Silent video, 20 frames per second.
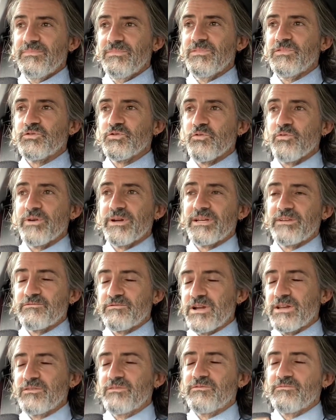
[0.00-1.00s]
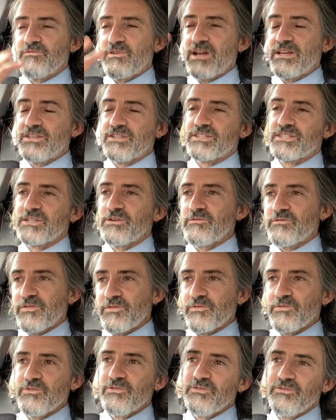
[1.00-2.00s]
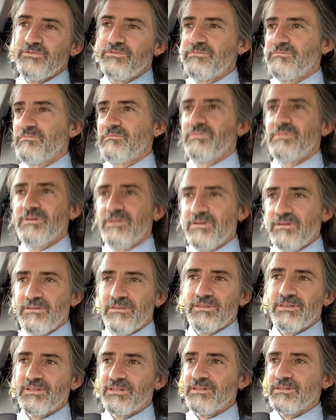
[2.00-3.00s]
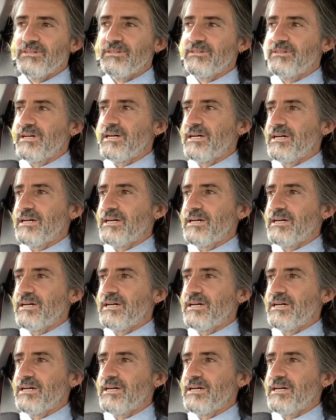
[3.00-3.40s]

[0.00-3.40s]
drawing and run yourself through the